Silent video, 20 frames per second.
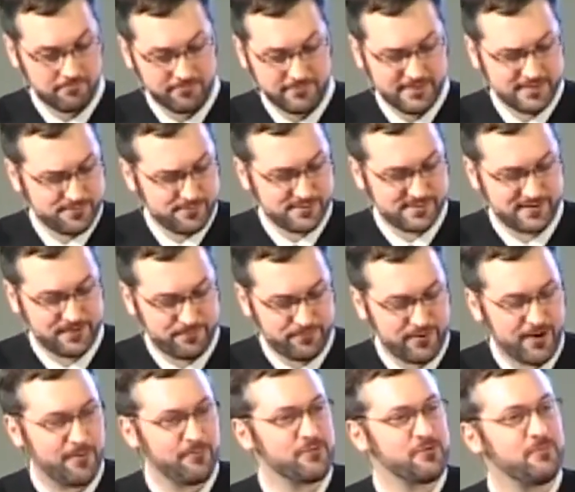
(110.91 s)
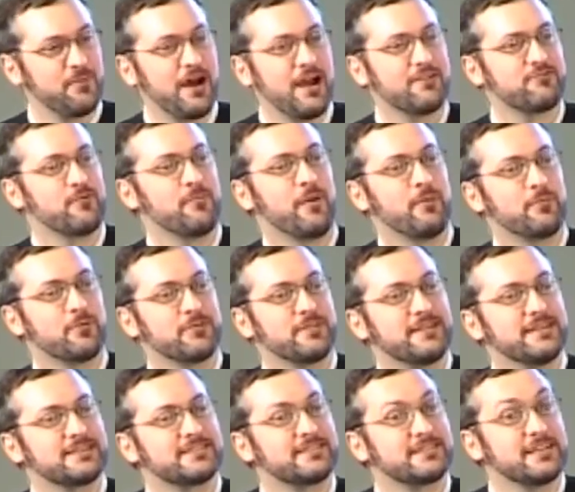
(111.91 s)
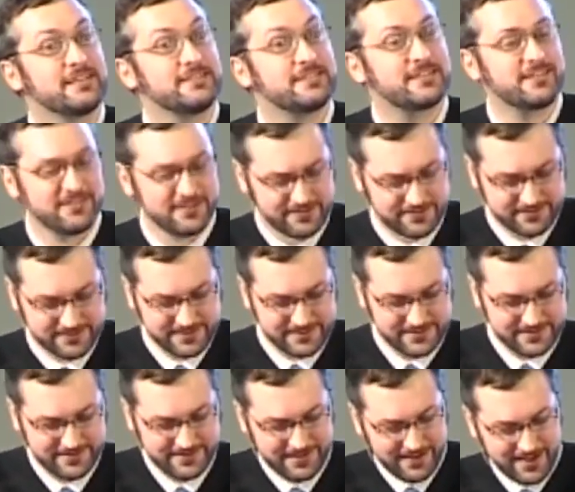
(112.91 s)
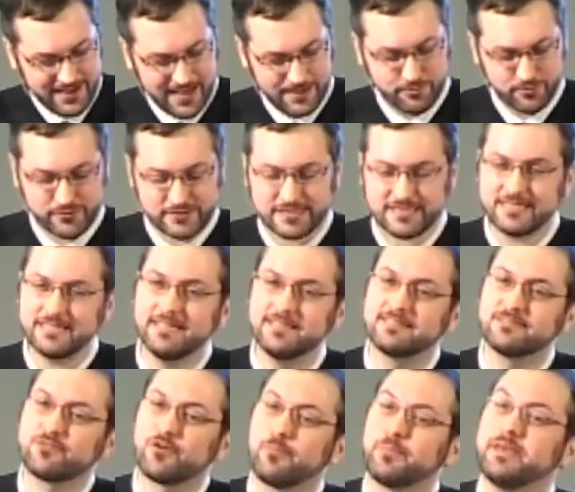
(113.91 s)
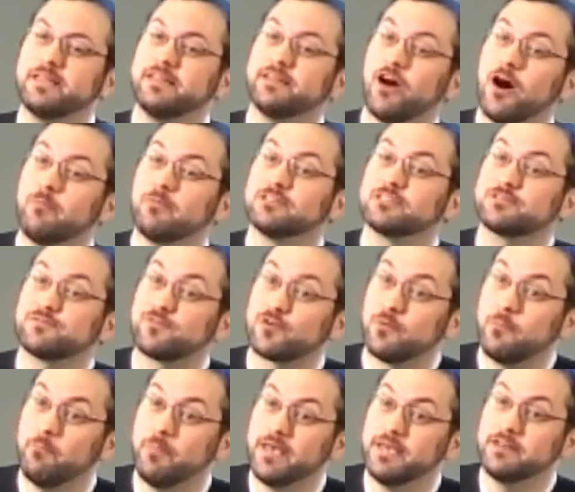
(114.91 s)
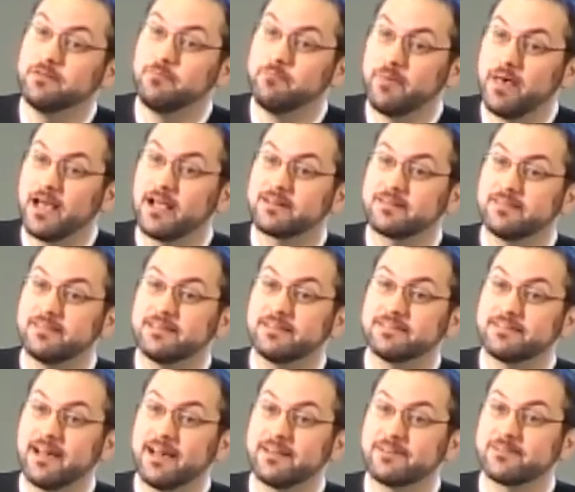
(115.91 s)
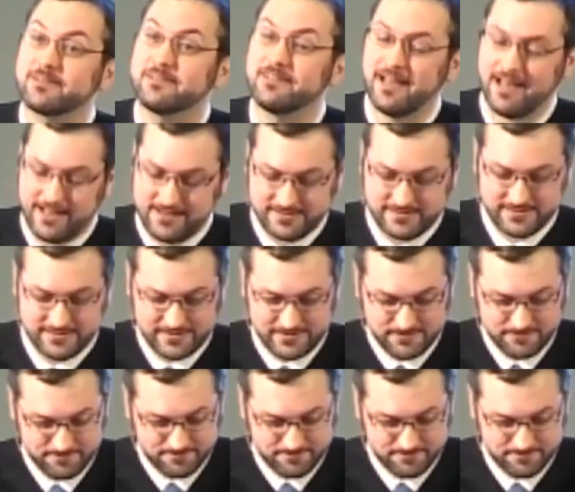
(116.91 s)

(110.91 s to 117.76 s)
This wasn't a problem. I remembered the exchange clearly and proceeded to repeat it almost verbatim back to the entire class.